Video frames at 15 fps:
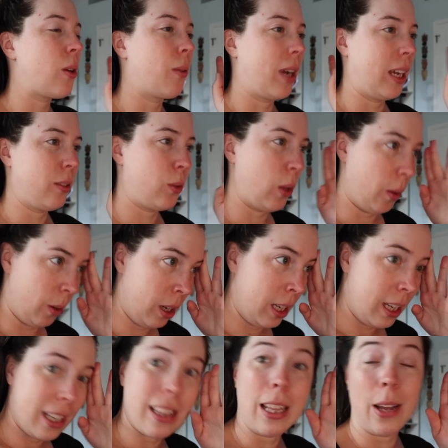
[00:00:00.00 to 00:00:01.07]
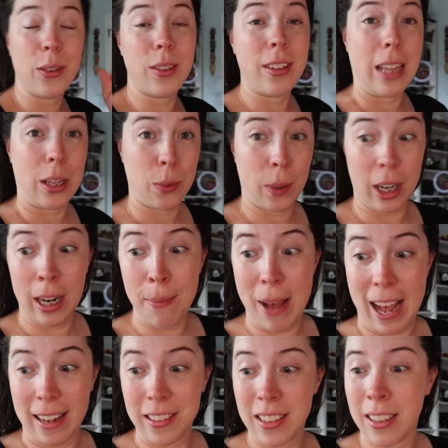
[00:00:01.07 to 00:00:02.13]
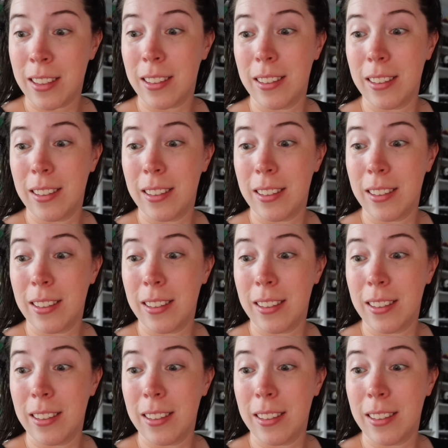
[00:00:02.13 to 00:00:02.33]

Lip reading: Okay, so that's where I'm at.